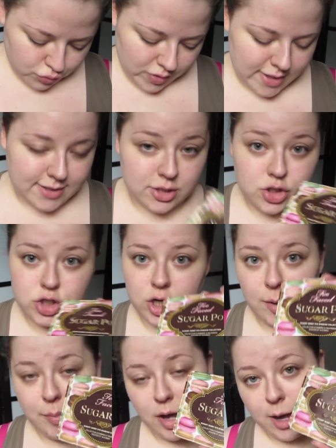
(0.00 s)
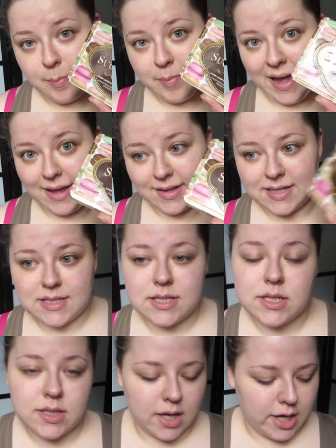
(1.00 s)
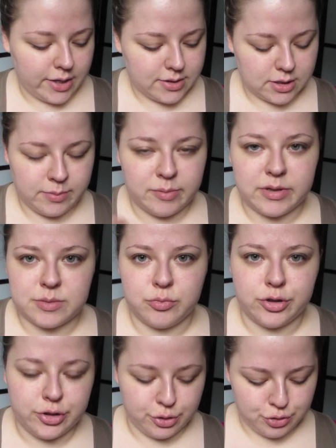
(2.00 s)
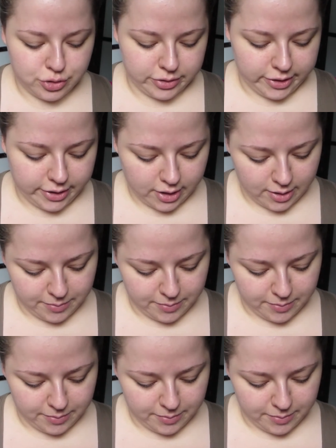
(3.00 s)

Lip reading: Faced Sugar Pop palette. It's going to be a much more neutral look.